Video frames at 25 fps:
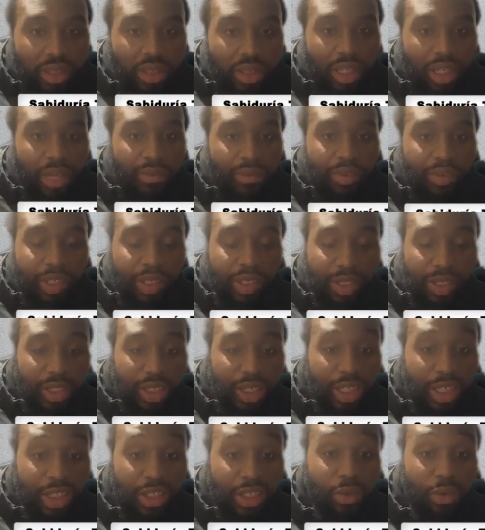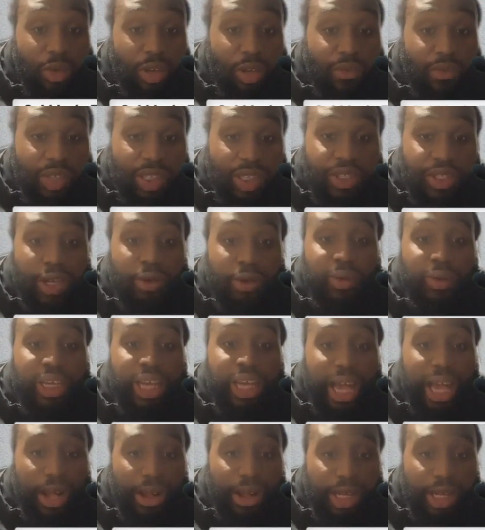if it's a
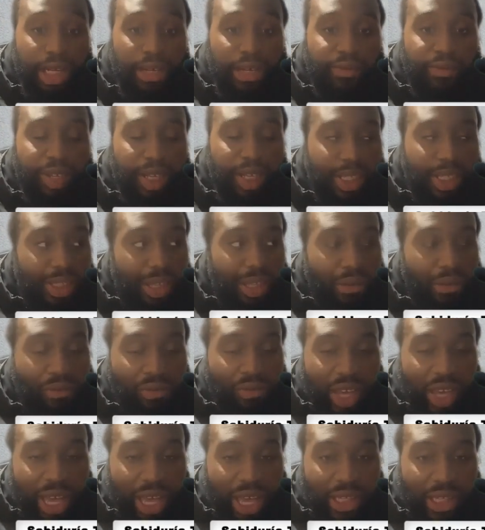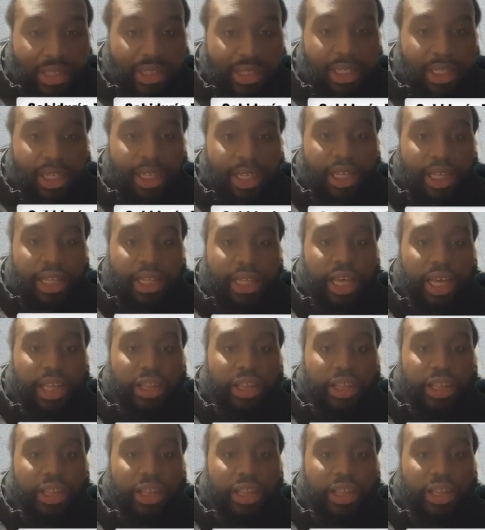reality, if it is a fact that the